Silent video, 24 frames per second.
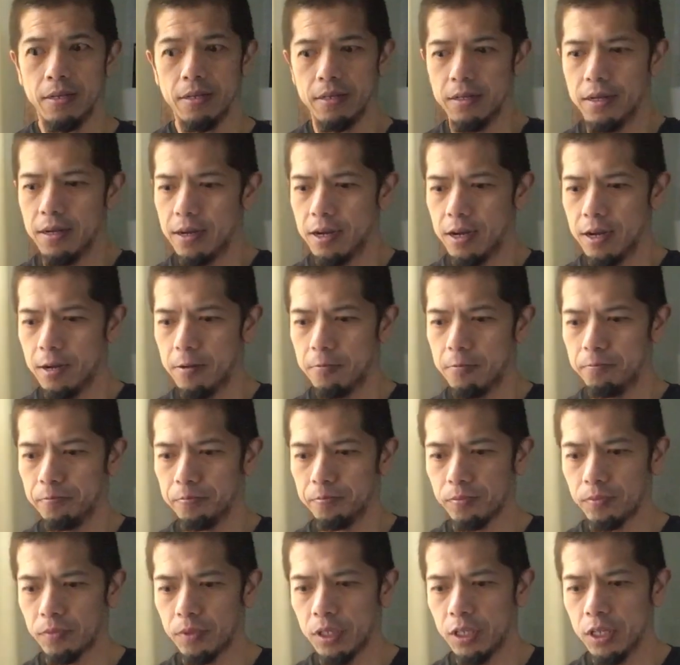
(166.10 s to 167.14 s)
Um,
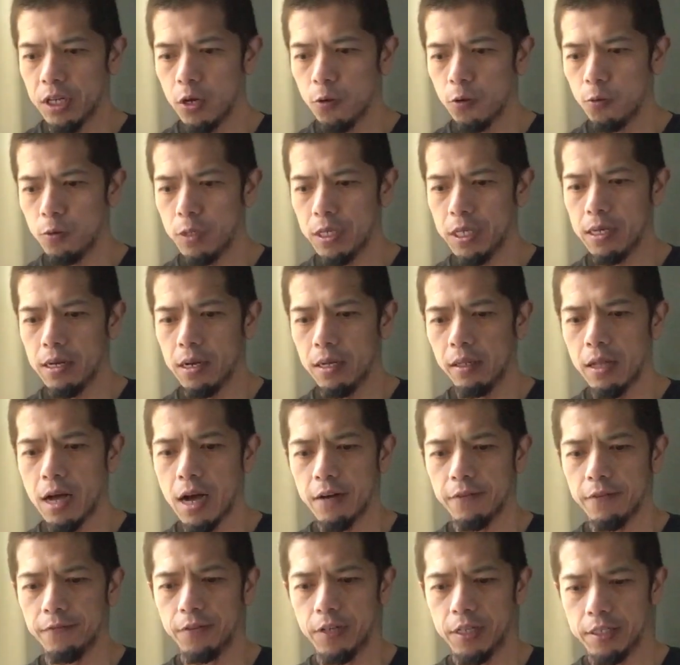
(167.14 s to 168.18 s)
you know, we a
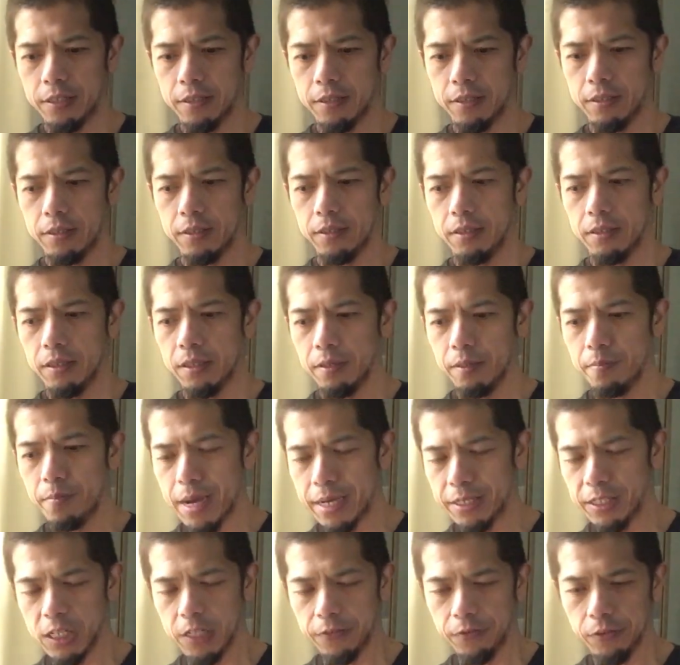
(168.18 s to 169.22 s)
lot of us,
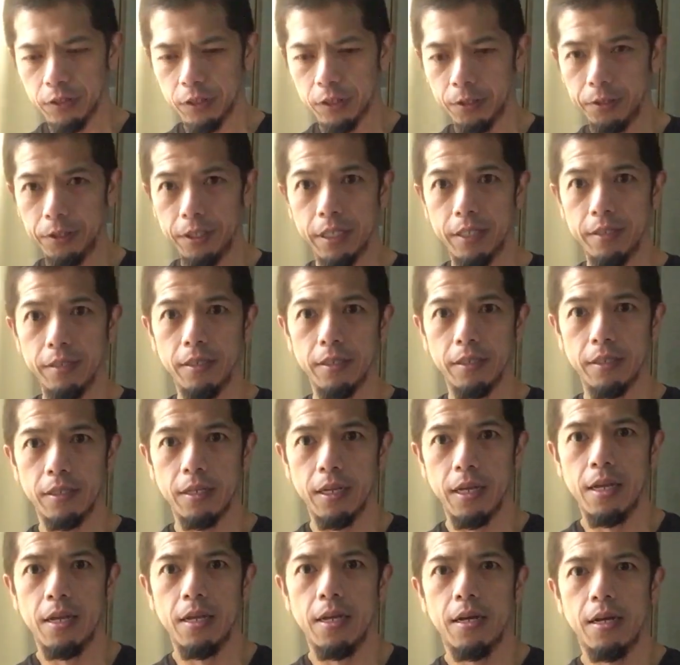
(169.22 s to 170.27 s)
myself included,
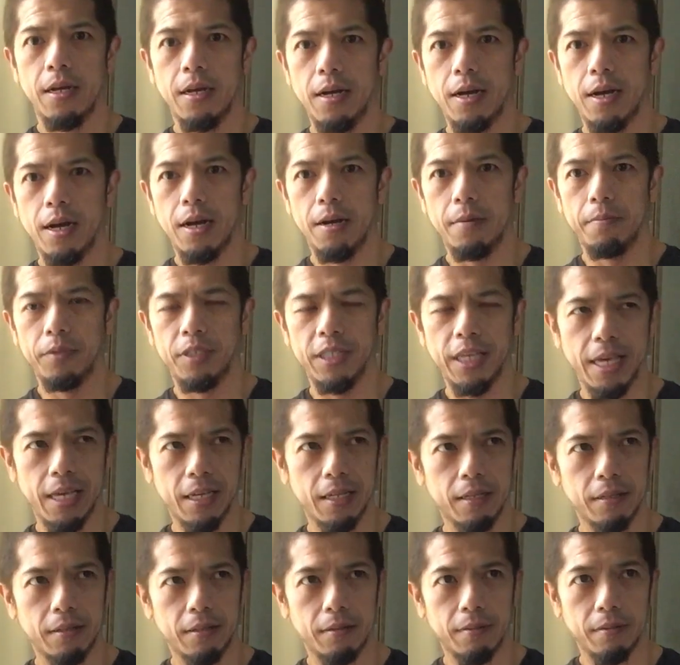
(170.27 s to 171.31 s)
um,
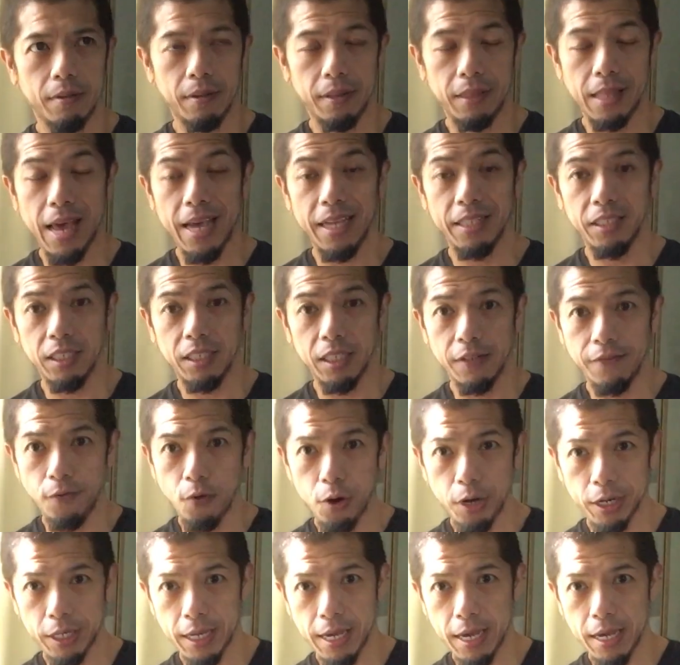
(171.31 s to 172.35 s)
take
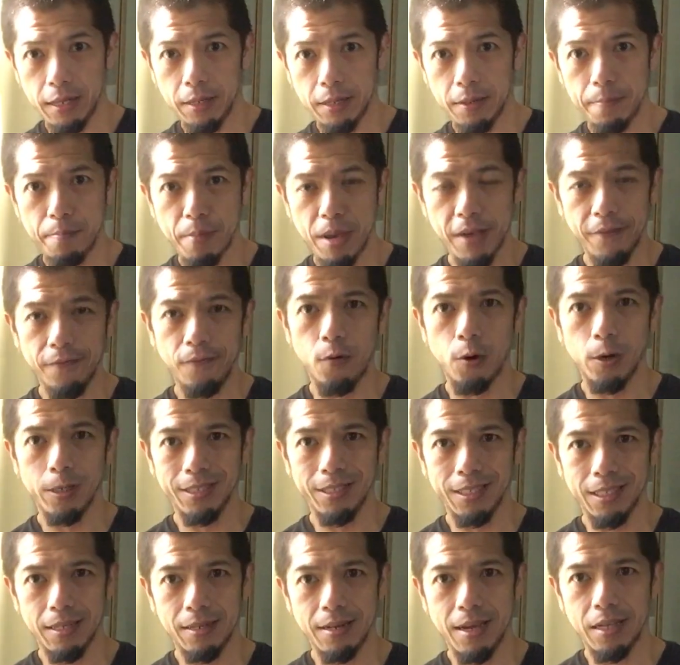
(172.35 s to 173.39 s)
1948, May
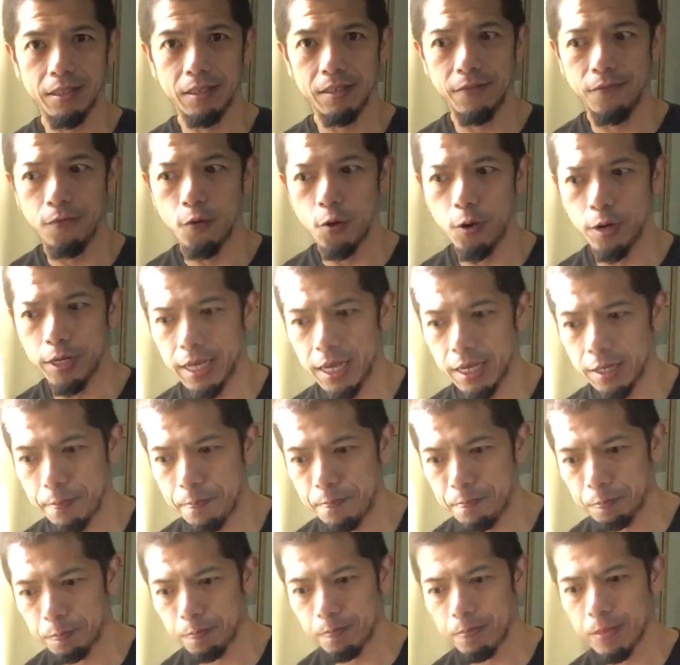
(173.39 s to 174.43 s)
14, 1948,
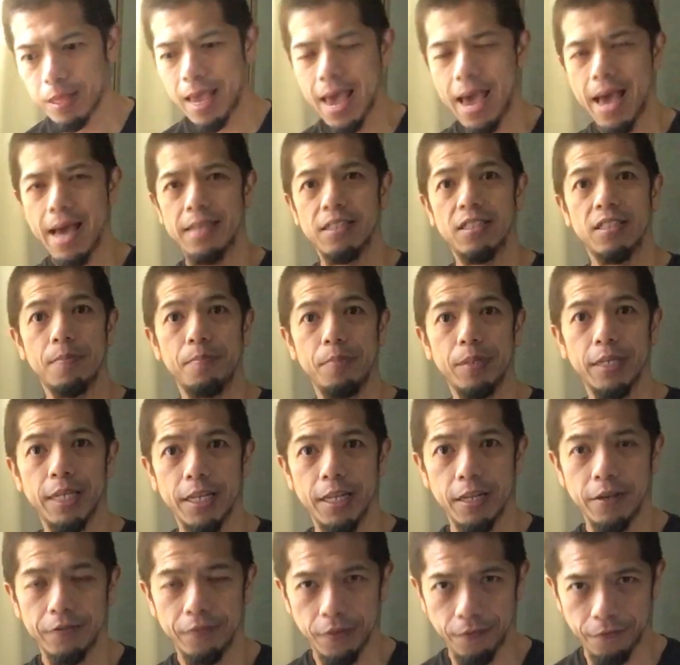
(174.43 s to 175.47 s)
as the
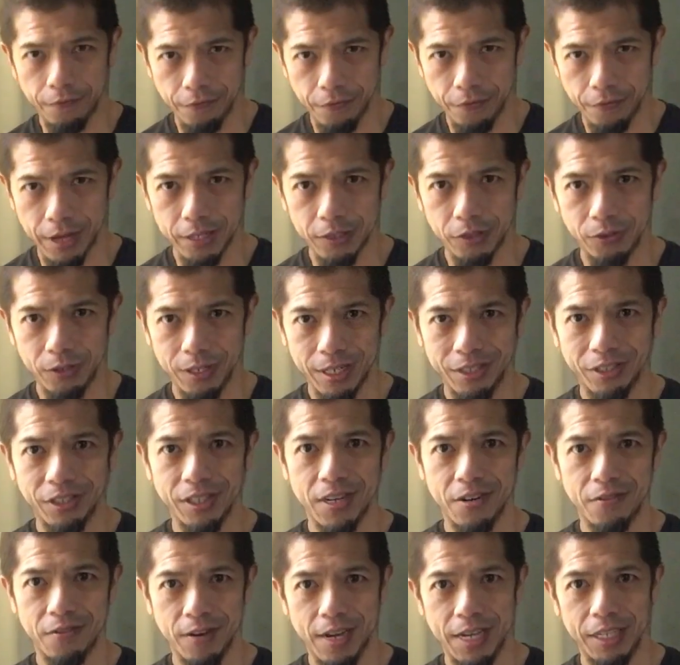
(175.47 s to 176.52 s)
beginning of the fig tree
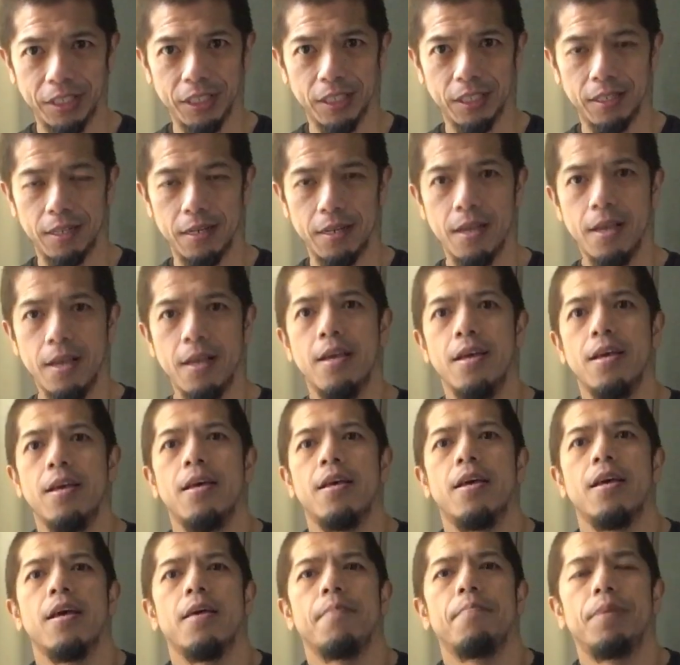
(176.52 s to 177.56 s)
generation
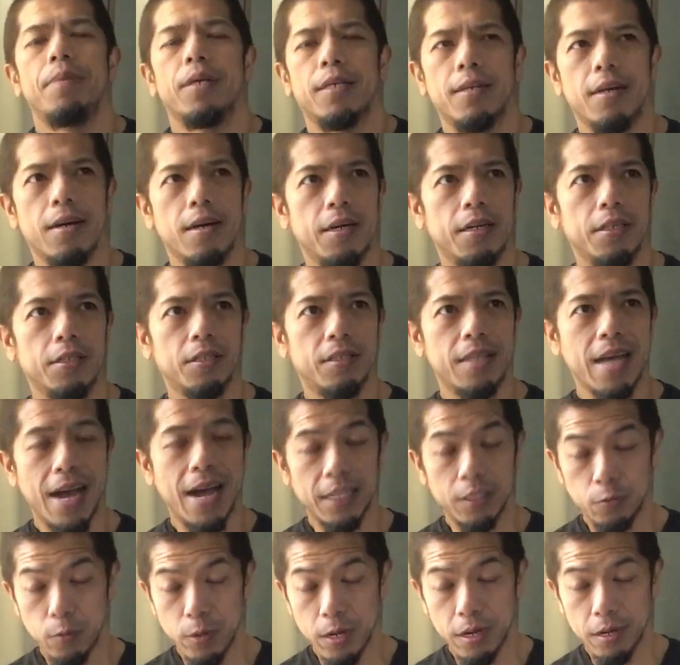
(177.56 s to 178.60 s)
because
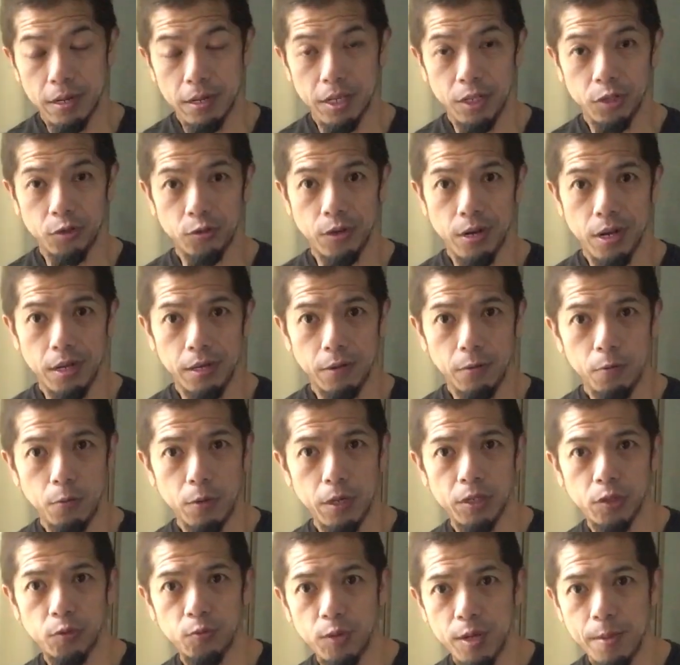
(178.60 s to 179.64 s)
that's when Israel
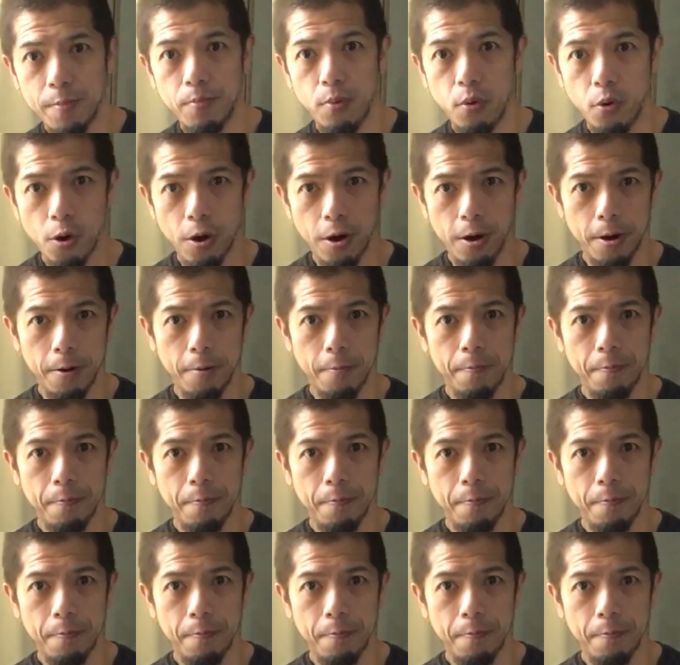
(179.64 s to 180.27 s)
was reborn